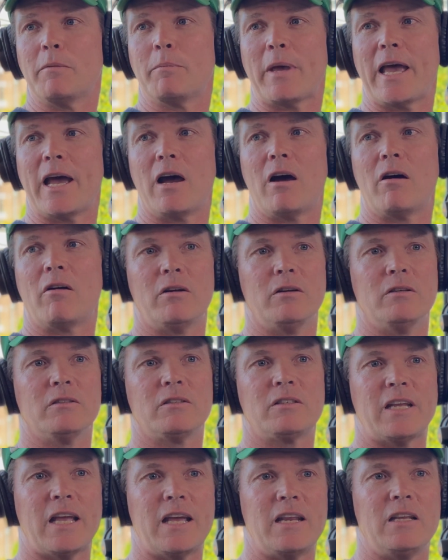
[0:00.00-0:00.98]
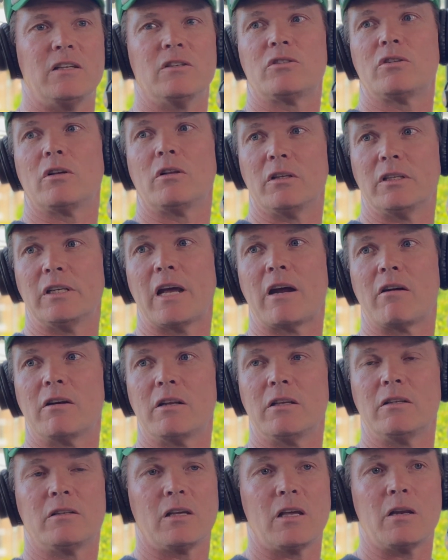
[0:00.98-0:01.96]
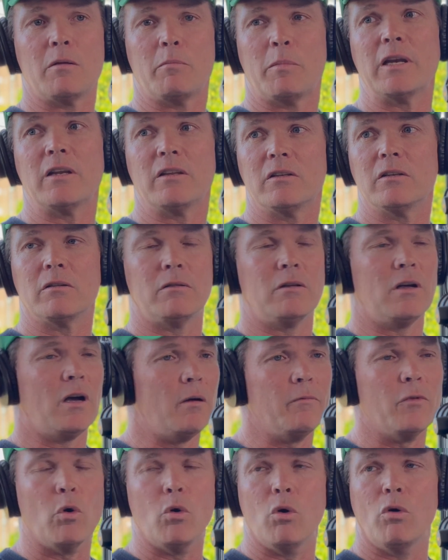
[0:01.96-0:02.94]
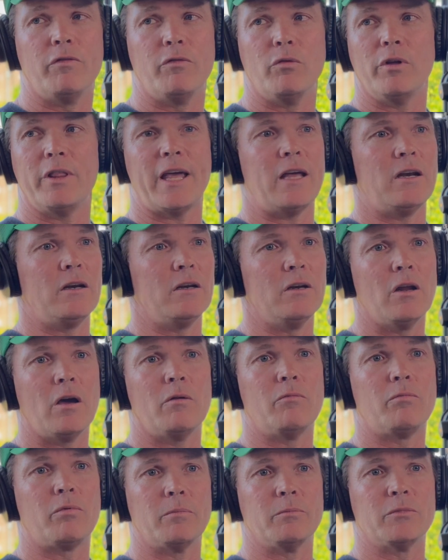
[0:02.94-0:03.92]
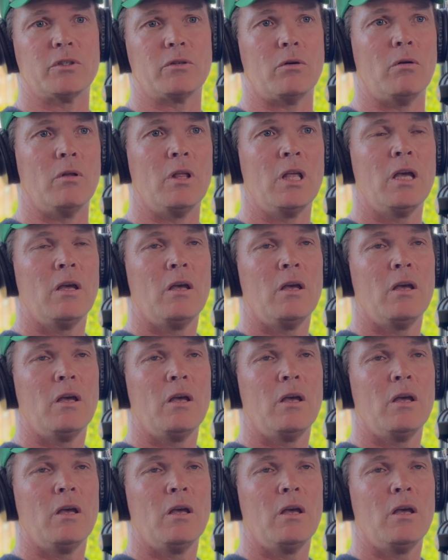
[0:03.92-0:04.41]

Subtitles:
power and standing in solidarity to get a better deal. I'm all for that, no problems at all.